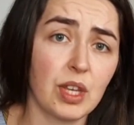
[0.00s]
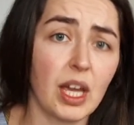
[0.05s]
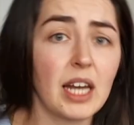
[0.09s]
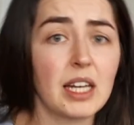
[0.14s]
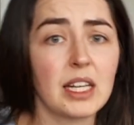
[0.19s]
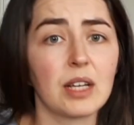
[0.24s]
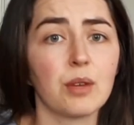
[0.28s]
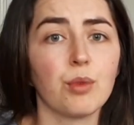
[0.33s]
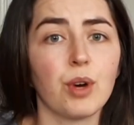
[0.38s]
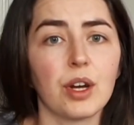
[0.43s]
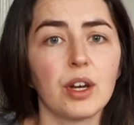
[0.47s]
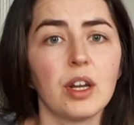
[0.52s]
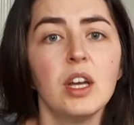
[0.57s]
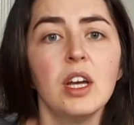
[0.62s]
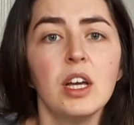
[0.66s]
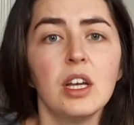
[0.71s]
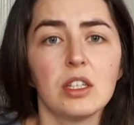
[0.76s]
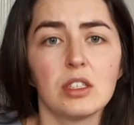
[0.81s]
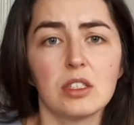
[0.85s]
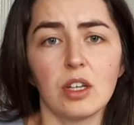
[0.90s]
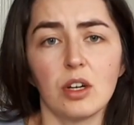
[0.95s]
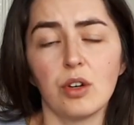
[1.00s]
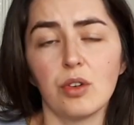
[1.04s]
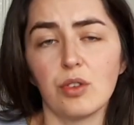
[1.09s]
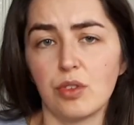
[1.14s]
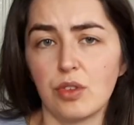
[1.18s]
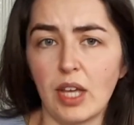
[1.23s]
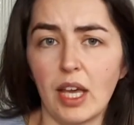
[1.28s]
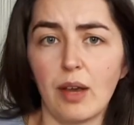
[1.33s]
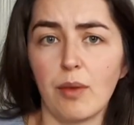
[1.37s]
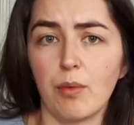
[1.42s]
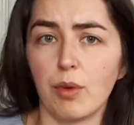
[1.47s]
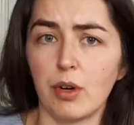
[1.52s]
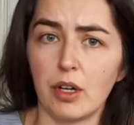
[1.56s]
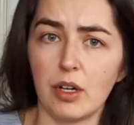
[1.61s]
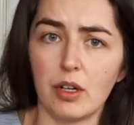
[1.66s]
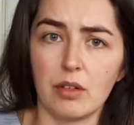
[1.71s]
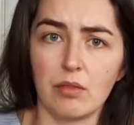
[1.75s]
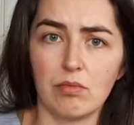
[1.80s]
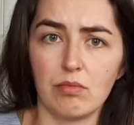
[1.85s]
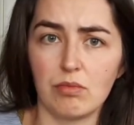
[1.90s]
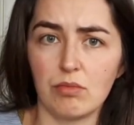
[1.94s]
getting one. So they
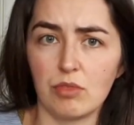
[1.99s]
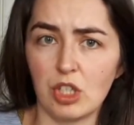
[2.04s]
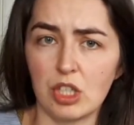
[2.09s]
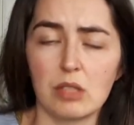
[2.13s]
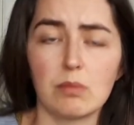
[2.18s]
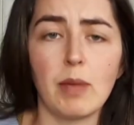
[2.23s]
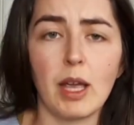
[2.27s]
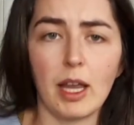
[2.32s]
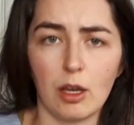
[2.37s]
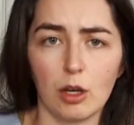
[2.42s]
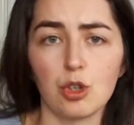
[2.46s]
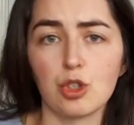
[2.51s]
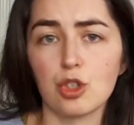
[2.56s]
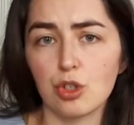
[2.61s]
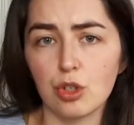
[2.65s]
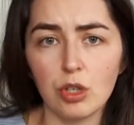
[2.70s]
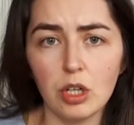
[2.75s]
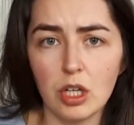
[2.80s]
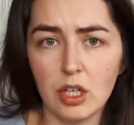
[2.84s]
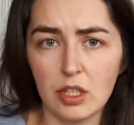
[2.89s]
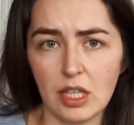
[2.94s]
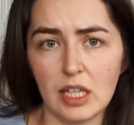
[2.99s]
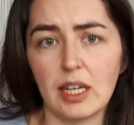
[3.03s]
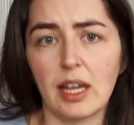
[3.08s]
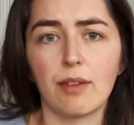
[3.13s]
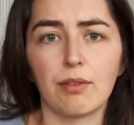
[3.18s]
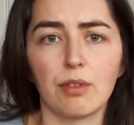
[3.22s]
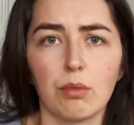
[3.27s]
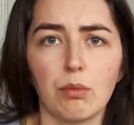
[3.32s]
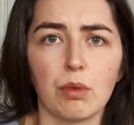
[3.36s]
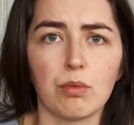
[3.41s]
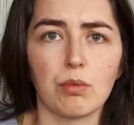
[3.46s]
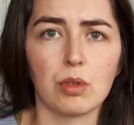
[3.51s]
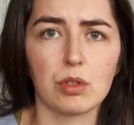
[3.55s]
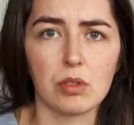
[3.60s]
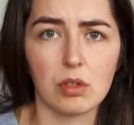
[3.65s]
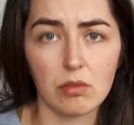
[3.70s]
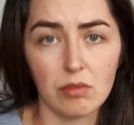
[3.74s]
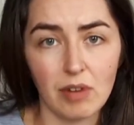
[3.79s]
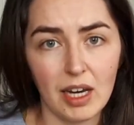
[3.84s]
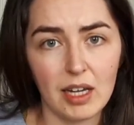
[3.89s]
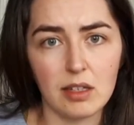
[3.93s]
were just making sure that everyone was all
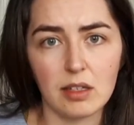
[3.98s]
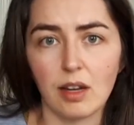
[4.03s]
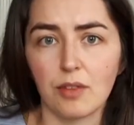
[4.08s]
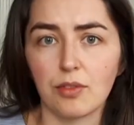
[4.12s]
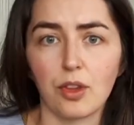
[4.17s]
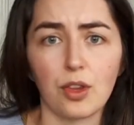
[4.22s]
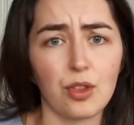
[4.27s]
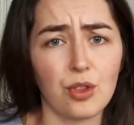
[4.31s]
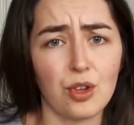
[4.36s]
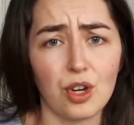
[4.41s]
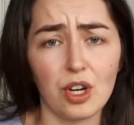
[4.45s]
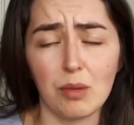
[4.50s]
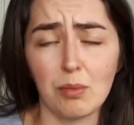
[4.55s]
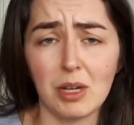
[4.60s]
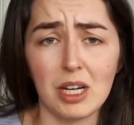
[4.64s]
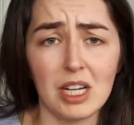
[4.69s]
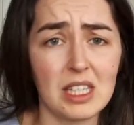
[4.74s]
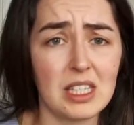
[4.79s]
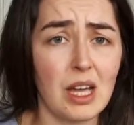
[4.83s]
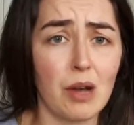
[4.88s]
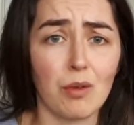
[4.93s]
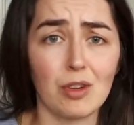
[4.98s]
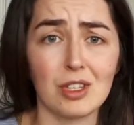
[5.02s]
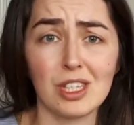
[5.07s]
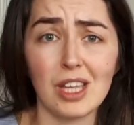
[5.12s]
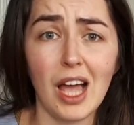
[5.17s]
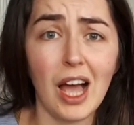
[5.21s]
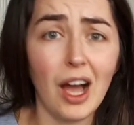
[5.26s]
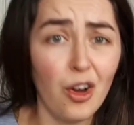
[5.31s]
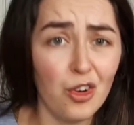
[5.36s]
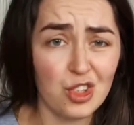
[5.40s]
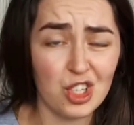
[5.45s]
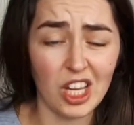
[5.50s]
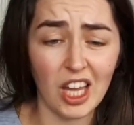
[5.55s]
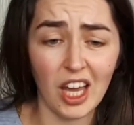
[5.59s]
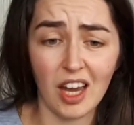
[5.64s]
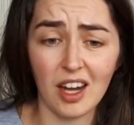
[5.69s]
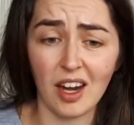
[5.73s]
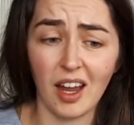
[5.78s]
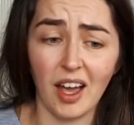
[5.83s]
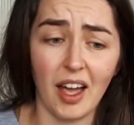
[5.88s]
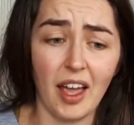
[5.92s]
right. And after 30 minutes, I was out
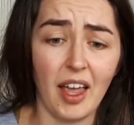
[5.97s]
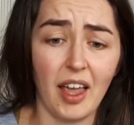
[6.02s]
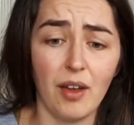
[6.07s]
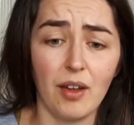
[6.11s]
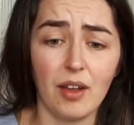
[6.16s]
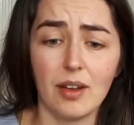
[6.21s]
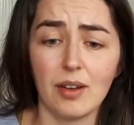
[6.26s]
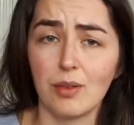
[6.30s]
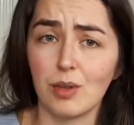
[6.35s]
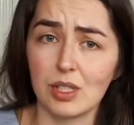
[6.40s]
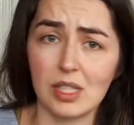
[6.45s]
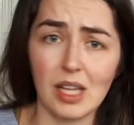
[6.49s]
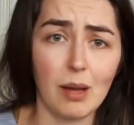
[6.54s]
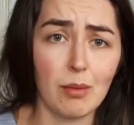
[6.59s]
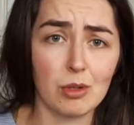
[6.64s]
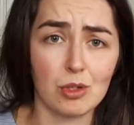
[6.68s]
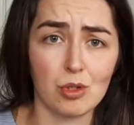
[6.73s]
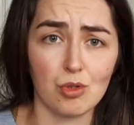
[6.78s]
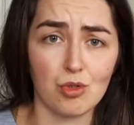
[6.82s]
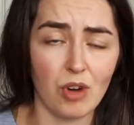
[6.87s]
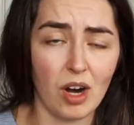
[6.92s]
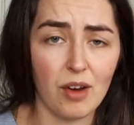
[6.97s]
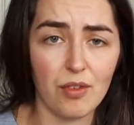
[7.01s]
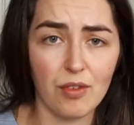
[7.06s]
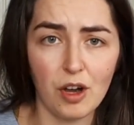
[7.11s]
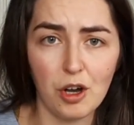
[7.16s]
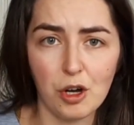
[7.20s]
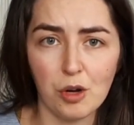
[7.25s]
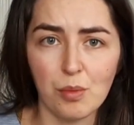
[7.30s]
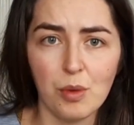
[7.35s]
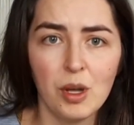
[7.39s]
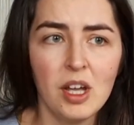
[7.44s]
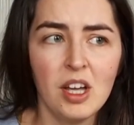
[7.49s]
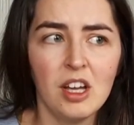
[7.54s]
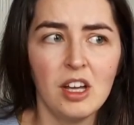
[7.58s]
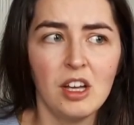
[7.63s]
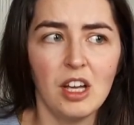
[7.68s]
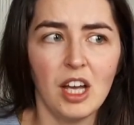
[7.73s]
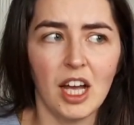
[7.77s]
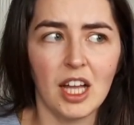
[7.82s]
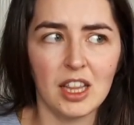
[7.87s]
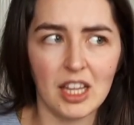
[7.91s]
again. I was able to drive home,
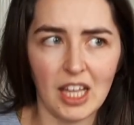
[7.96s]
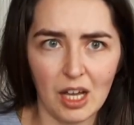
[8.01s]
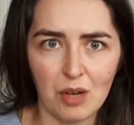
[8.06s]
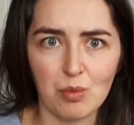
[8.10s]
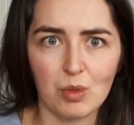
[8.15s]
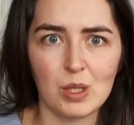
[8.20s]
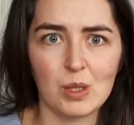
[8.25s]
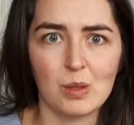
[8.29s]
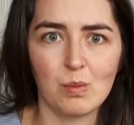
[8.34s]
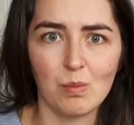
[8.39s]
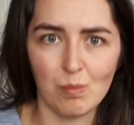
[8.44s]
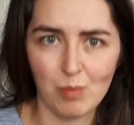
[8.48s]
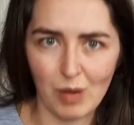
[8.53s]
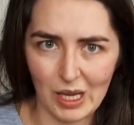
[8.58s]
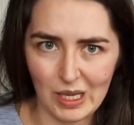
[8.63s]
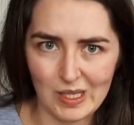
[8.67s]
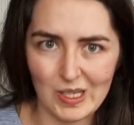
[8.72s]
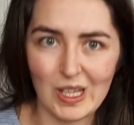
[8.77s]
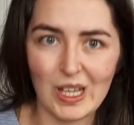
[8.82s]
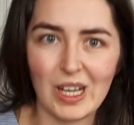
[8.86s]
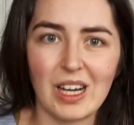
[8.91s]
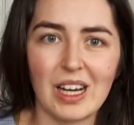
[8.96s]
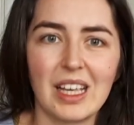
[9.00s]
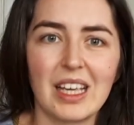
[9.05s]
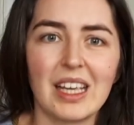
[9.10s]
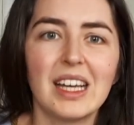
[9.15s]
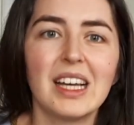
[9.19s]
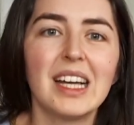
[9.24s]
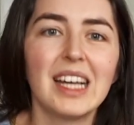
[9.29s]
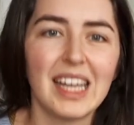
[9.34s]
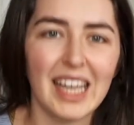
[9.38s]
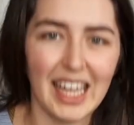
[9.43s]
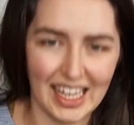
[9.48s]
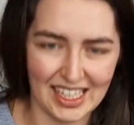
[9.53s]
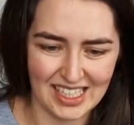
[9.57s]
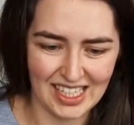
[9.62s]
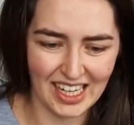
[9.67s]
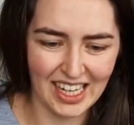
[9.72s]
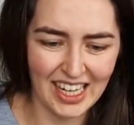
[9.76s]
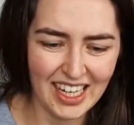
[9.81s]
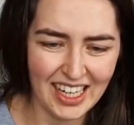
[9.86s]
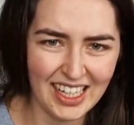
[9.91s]
and that was basically
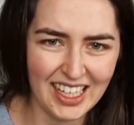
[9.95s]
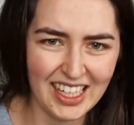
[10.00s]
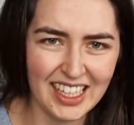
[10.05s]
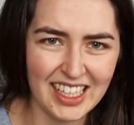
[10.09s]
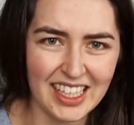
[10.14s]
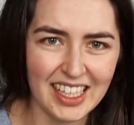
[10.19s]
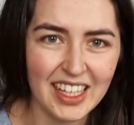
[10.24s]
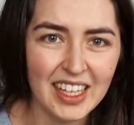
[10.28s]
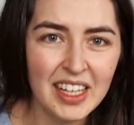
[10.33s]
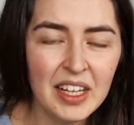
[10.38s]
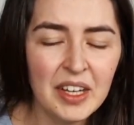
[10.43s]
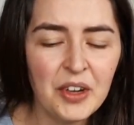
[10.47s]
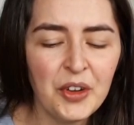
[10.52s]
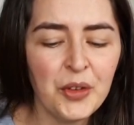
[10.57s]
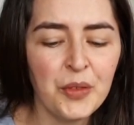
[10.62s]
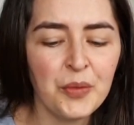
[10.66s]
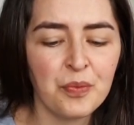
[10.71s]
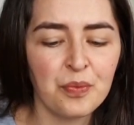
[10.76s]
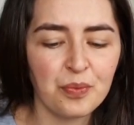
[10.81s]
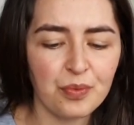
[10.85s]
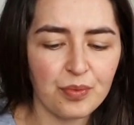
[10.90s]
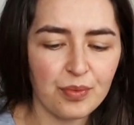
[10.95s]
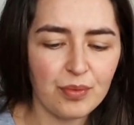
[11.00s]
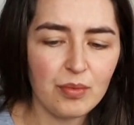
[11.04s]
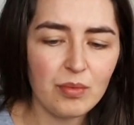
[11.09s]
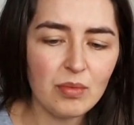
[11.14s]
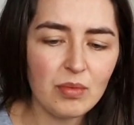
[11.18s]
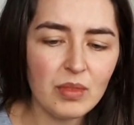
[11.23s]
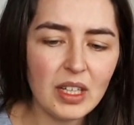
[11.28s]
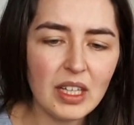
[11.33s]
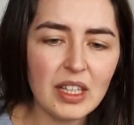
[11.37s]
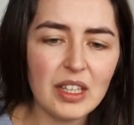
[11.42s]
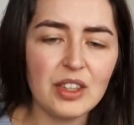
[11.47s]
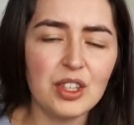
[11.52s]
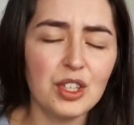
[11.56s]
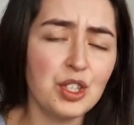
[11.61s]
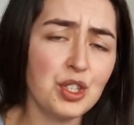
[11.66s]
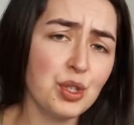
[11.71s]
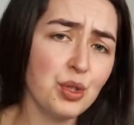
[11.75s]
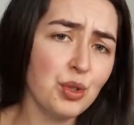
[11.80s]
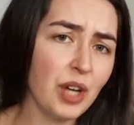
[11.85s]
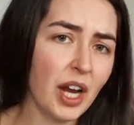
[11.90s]
it. The
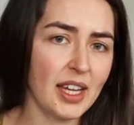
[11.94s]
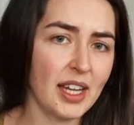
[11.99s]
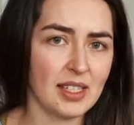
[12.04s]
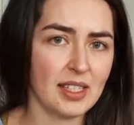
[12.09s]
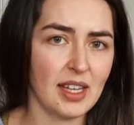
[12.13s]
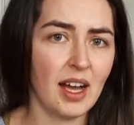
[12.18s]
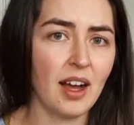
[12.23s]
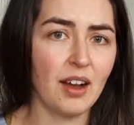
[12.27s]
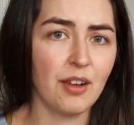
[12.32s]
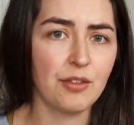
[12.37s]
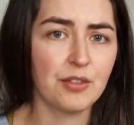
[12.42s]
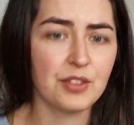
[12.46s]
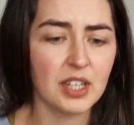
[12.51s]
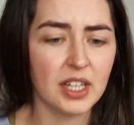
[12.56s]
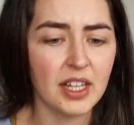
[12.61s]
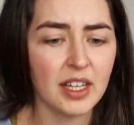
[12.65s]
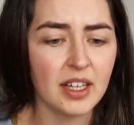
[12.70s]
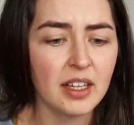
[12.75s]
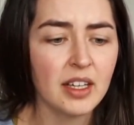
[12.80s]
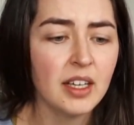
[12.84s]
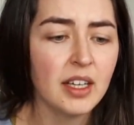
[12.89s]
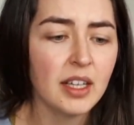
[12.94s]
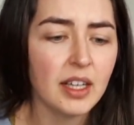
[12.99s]
2 days after,